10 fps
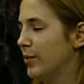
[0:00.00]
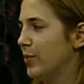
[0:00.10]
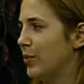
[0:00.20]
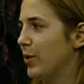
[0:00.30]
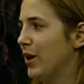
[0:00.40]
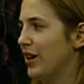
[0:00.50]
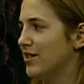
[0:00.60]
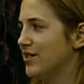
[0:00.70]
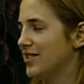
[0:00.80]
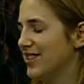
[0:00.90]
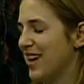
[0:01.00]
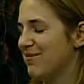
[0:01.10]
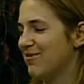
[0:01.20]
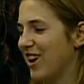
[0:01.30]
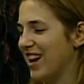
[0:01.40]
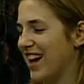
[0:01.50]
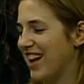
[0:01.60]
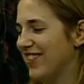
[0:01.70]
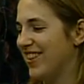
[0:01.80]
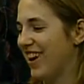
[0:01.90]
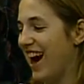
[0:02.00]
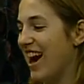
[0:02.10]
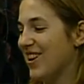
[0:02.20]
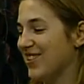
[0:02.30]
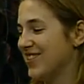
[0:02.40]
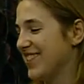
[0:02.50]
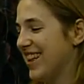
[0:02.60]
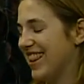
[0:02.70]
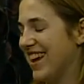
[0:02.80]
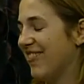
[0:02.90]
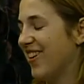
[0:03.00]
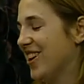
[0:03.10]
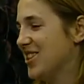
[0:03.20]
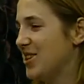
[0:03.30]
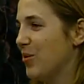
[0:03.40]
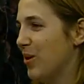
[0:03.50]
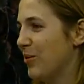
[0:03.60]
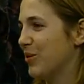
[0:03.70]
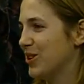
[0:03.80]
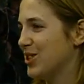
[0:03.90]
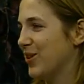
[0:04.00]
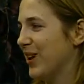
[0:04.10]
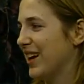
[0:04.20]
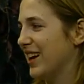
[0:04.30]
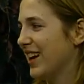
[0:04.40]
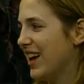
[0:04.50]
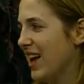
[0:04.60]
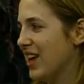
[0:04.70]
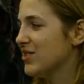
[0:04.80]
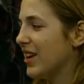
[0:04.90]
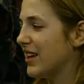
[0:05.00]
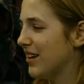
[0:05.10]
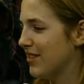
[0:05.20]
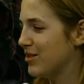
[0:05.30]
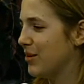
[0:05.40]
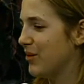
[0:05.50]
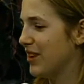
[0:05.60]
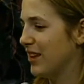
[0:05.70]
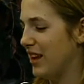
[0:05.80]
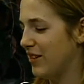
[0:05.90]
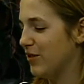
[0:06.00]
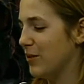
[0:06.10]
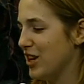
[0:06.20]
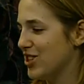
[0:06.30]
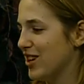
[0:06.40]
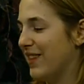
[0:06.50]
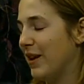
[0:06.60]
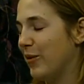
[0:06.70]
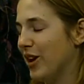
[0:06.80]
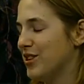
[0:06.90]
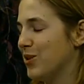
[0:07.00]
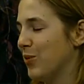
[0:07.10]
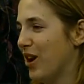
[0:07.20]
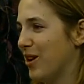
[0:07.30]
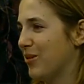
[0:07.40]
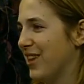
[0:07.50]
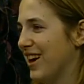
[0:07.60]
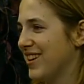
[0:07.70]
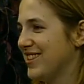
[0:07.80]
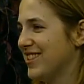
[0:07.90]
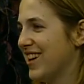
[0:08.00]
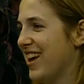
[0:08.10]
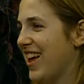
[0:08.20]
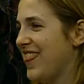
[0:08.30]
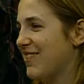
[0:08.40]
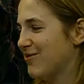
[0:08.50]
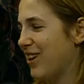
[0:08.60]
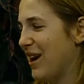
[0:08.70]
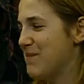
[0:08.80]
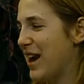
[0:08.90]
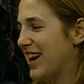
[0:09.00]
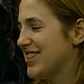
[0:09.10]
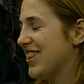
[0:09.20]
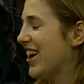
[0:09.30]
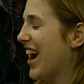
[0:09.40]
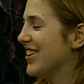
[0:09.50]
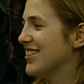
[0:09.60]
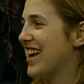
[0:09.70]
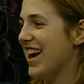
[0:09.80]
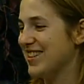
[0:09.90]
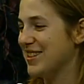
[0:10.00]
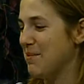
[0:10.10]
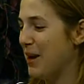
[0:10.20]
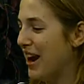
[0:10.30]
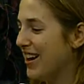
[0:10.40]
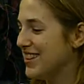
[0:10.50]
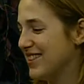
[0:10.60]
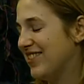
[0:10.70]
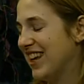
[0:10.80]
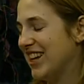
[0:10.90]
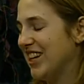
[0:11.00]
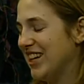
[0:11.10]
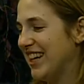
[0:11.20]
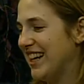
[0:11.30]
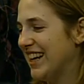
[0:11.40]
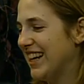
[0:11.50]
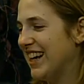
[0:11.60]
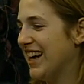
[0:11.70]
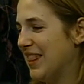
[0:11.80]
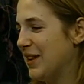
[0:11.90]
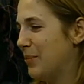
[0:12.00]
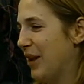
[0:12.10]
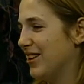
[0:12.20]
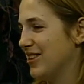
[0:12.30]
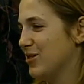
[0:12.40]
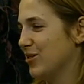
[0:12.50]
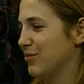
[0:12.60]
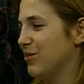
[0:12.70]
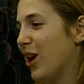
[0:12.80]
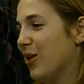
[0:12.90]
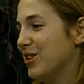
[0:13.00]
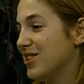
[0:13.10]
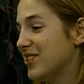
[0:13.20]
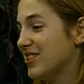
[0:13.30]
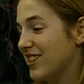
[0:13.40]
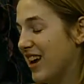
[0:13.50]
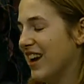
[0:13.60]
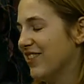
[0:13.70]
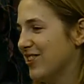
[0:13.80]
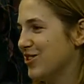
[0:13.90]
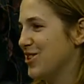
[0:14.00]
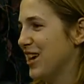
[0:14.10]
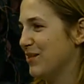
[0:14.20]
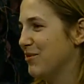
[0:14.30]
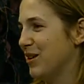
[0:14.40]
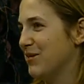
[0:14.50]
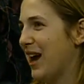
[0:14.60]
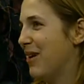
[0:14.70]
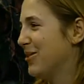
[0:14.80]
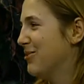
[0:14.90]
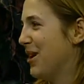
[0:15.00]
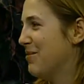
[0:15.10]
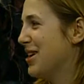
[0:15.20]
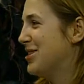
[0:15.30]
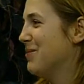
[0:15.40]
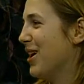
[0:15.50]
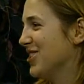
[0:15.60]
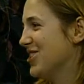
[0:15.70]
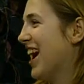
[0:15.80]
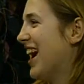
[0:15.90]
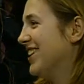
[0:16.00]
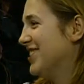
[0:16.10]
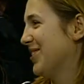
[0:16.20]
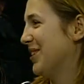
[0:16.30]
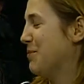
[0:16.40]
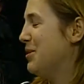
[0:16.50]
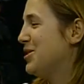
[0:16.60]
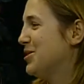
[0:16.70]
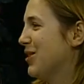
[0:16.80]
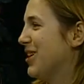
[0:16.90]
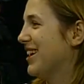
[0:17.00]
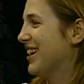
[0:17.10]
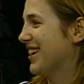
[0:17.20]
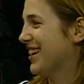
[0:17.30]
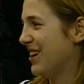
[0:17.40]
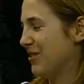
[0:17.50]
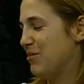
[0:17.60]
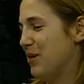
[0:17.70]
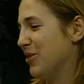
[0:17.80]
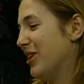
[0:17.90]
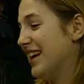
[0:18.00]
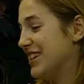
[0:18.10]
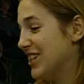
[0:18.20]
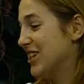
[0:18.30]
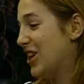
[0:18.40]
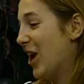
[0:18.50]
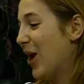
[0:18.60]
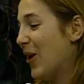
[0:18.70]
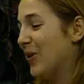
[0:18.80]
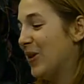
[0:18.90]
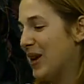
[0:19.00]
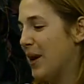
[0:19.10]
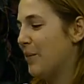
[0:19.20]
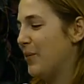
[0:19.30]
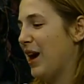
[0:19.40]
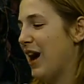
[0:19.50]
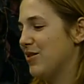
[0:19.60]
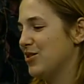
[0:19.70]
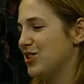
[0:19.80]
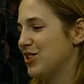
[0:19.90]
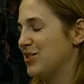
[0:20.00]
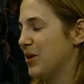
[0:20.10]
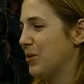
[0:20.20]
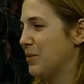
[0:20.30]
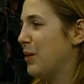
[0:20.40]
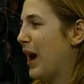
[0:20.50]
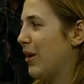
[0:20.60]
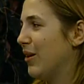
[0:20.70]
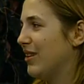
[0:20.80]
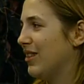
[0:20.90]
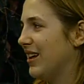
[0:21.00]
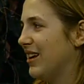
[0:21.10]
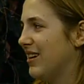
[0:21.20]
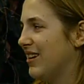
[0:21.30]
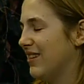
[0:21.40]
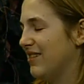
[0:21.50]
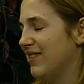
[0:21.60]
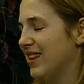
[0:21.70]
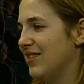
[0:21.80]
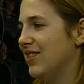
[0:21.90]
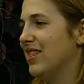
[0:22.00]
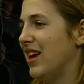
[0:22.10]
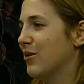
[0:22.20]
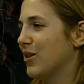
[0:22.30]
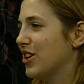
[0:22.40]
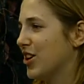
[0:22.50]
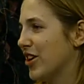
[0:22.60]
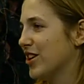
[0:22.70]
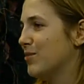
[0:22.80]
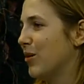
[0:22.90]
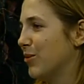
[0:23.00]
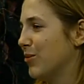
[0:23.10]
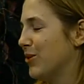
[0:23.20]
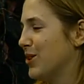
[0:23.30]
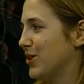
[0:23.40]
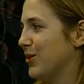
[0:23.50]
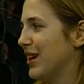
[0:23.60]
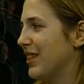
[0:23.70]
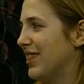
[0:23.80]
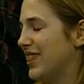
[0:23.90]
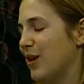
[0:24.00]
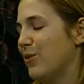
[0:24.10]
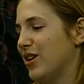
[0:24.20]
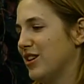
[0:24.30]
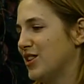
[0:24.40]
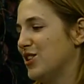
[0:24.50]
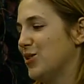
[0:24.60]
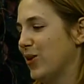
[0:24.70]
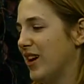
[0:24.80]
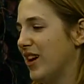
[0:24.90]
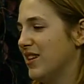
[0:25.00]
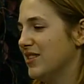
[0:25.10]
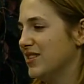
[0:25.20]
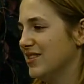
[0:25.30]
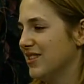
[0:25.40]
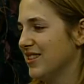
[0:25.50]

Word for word: boys came running out of their house and they wanted to know what we were doing. So I gave them some of the information and they wanted to walk with us and they ran back to their house to ask their parents if they could and their parents told them no which is kind of understandable i mean i wouldn't want my small child joining a peace walk with people that i didn't know but i was just so empowered that even they were curious about what we were doing and that they wanted to join us